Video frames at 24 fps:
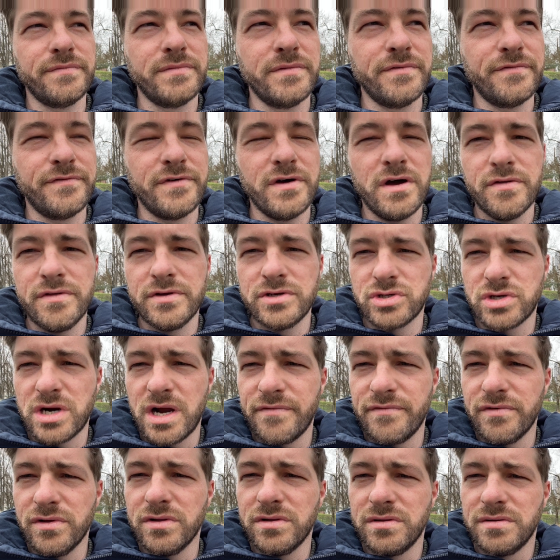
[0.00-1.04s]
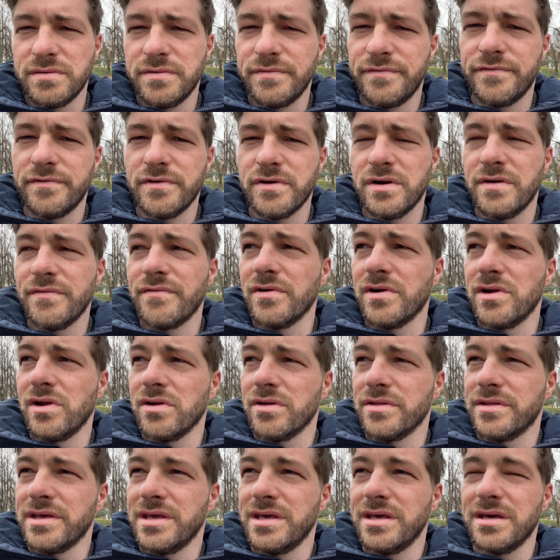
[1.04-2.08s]
further travel for a lot
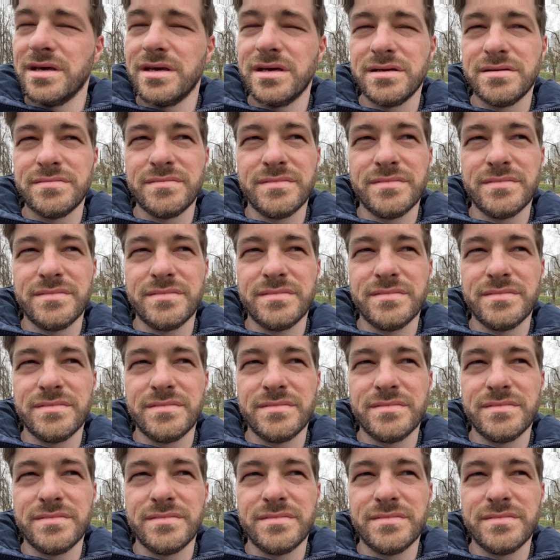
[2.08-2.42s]
of the year.